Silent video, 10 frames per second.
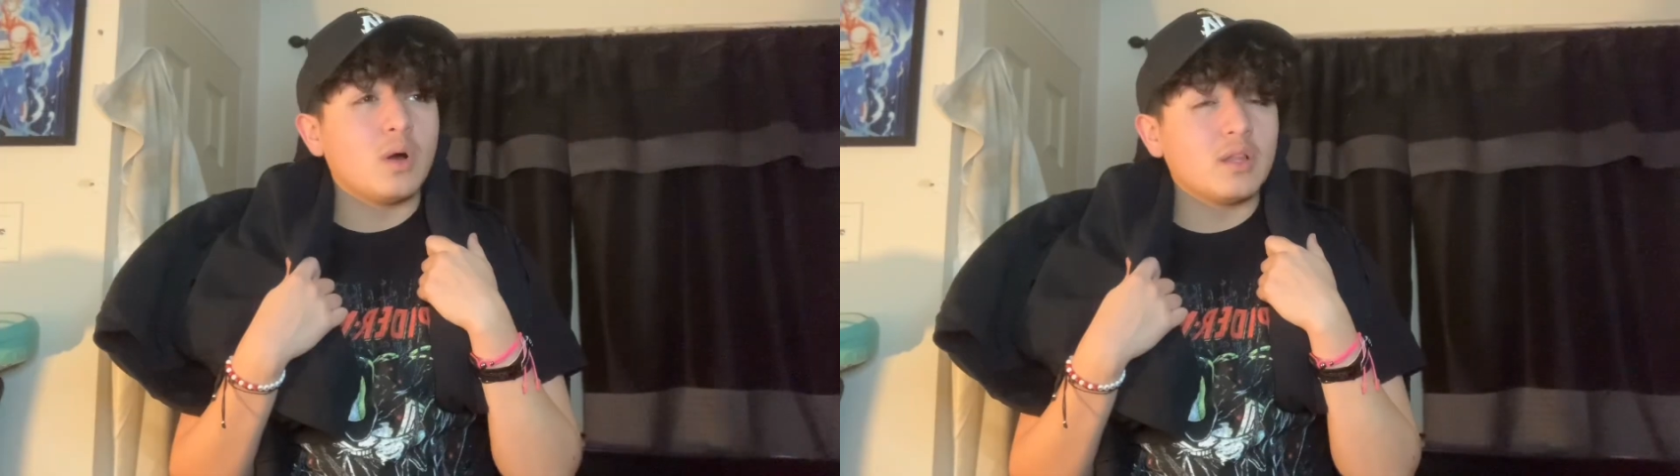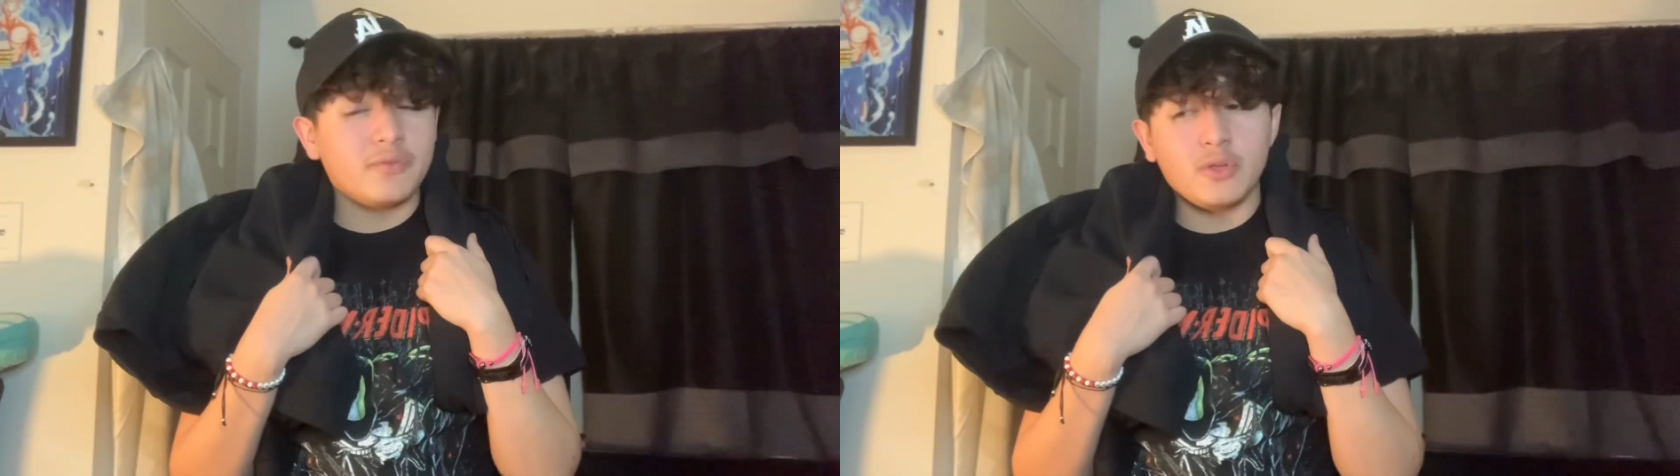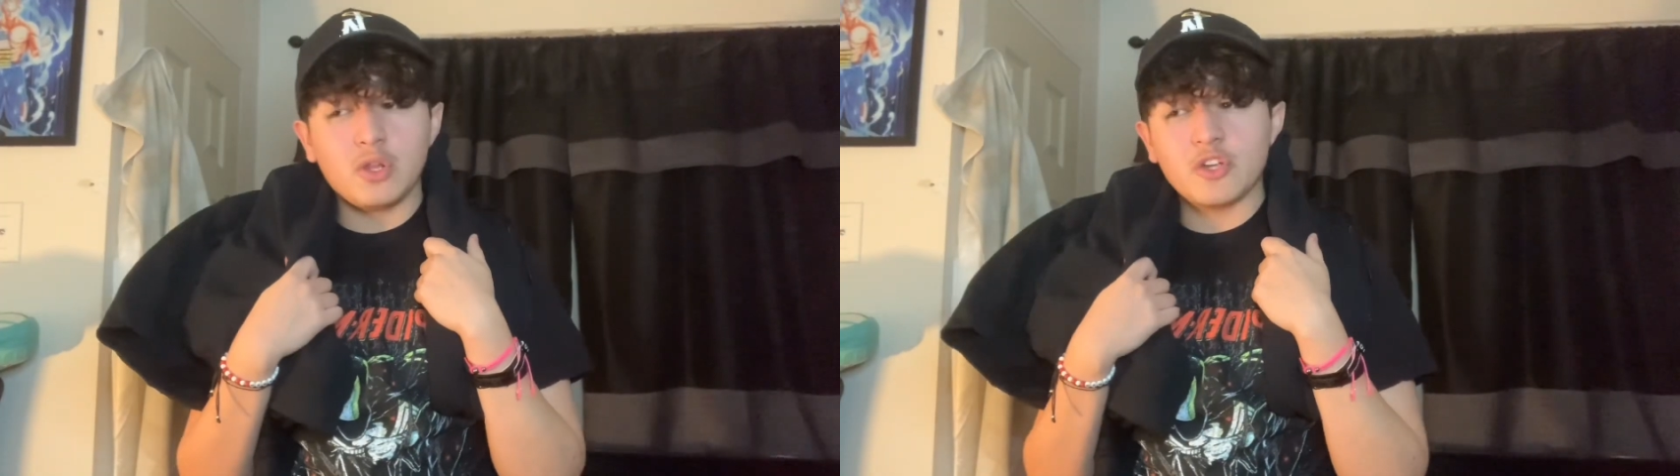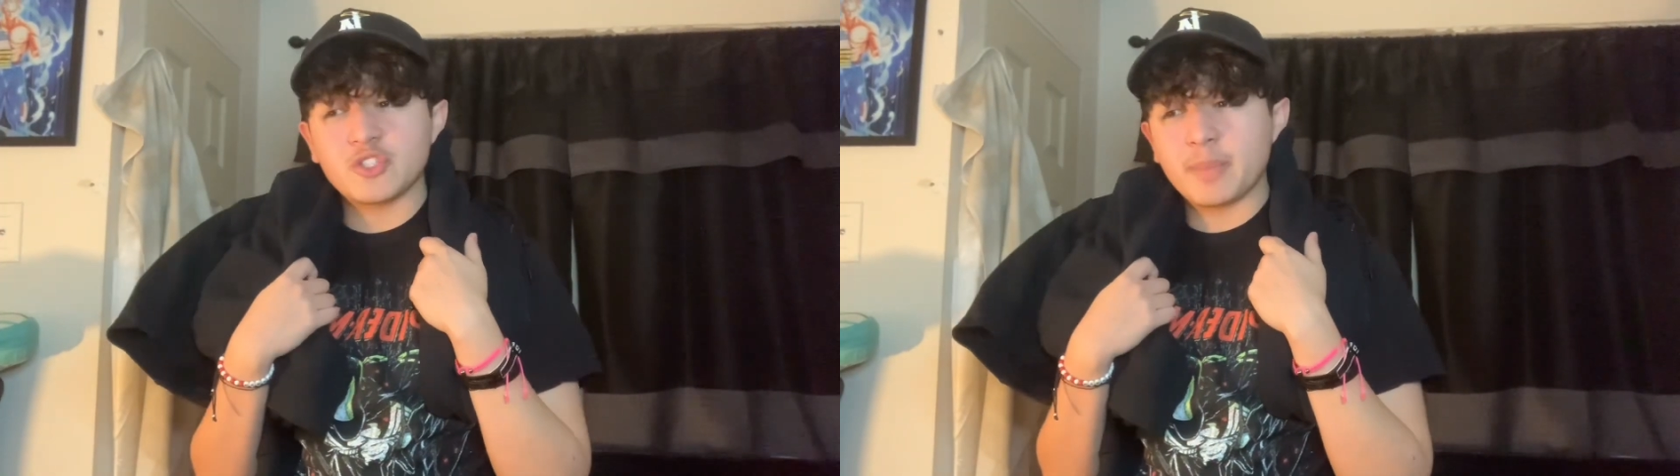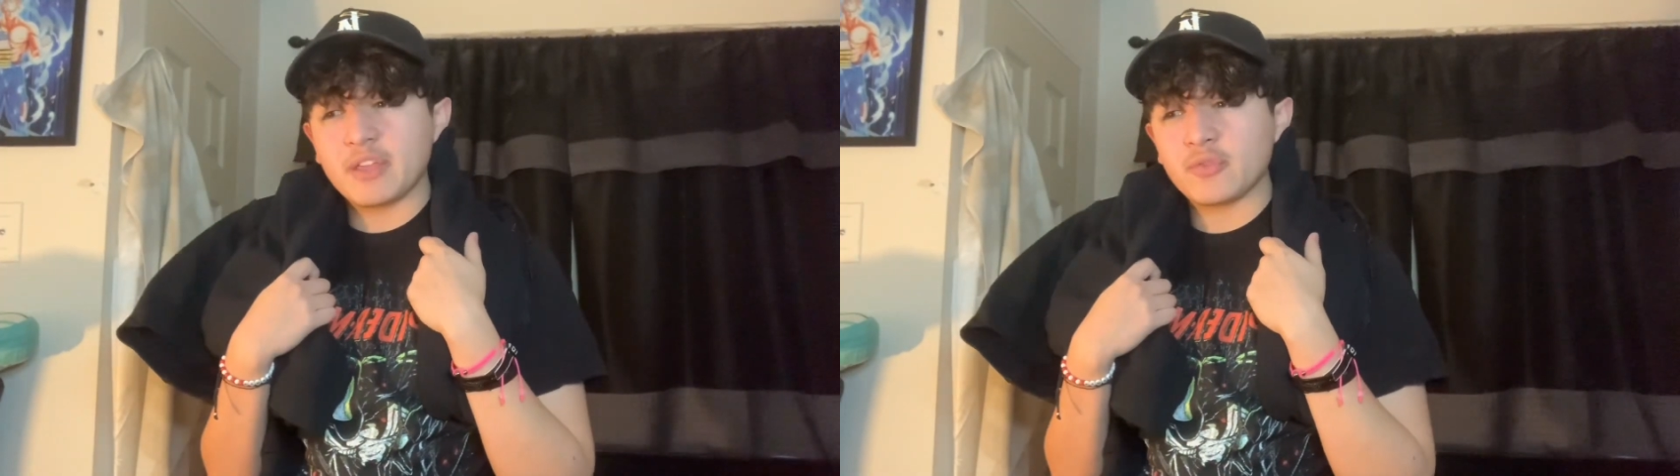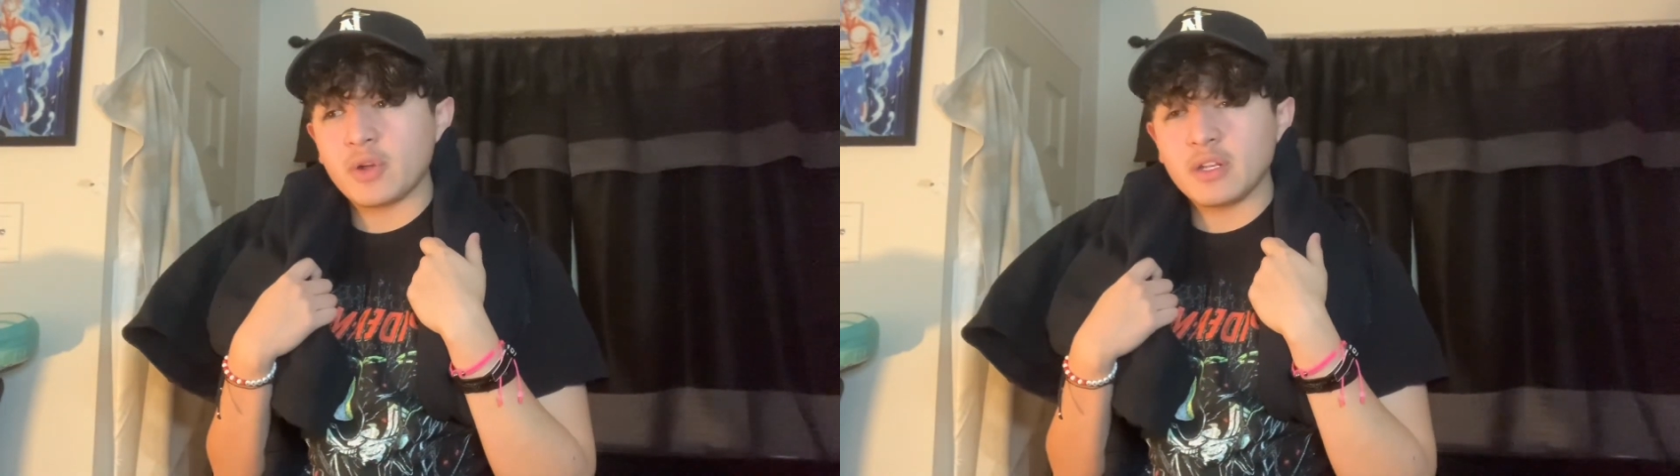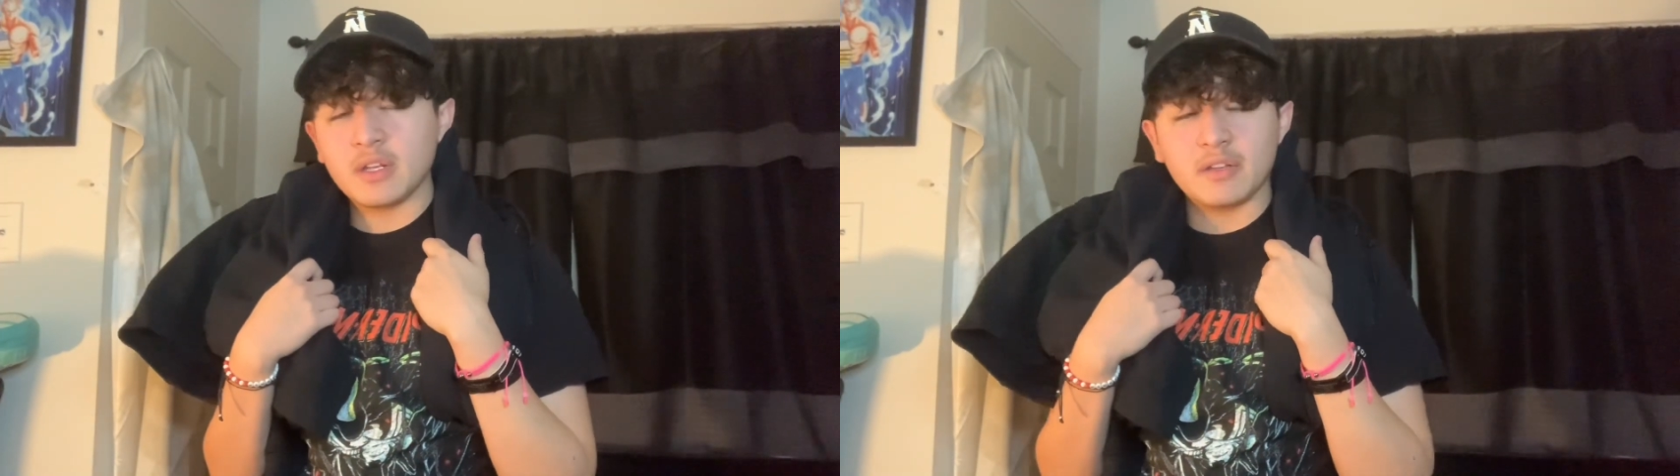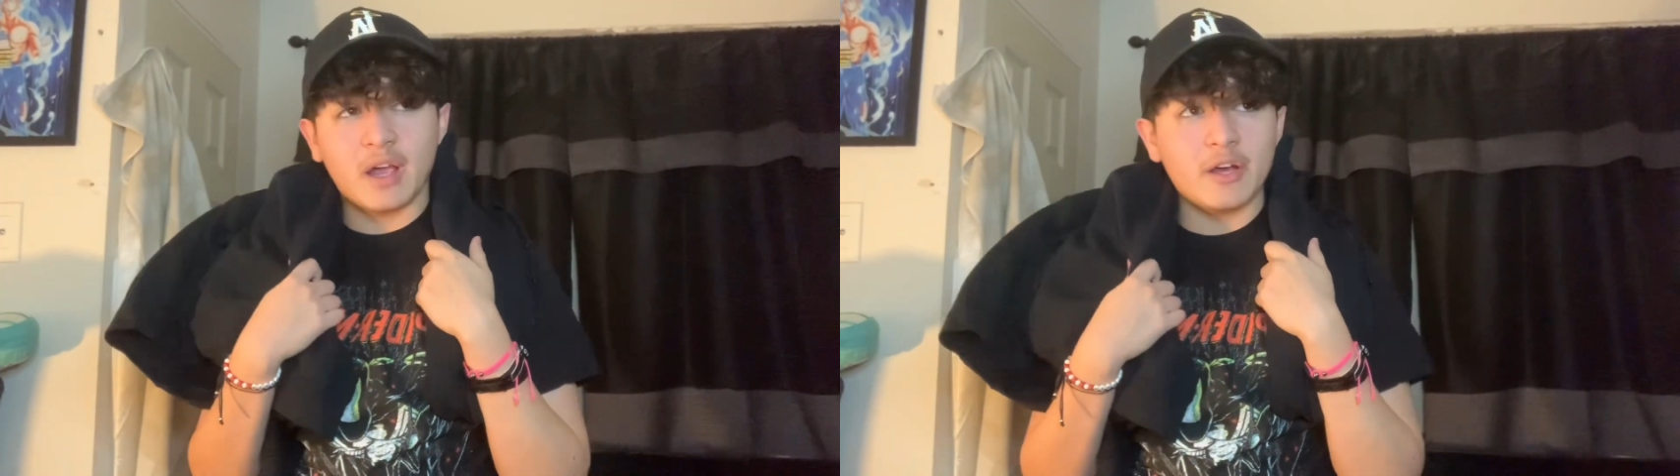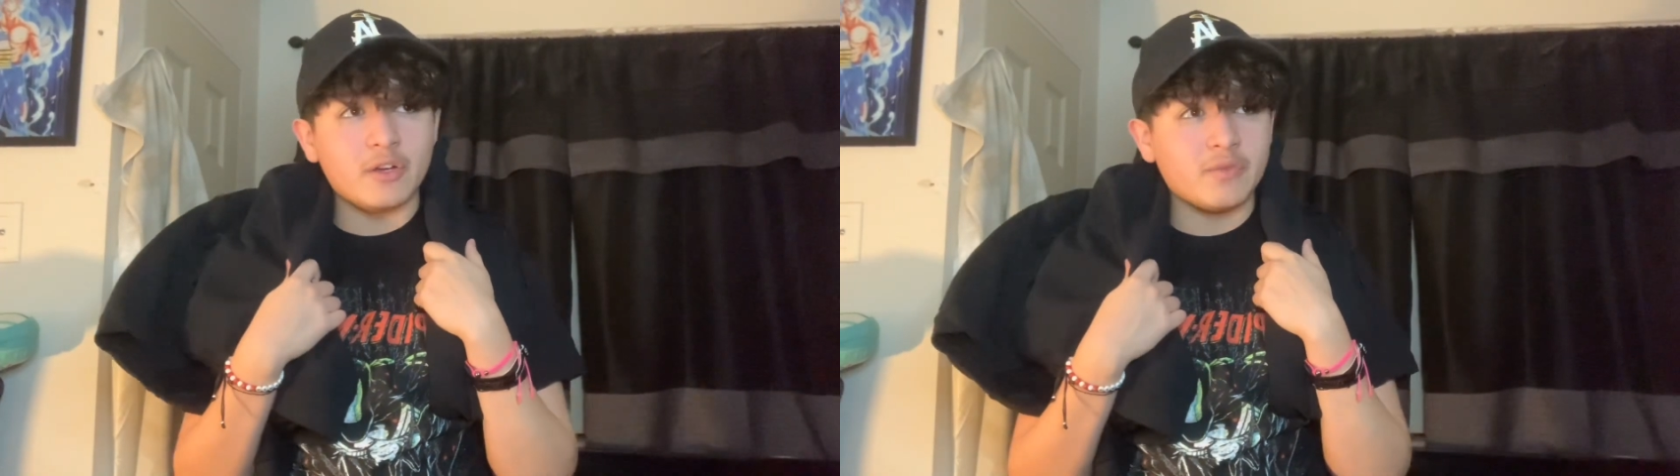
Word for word: Well, if you lost your best friend in a dire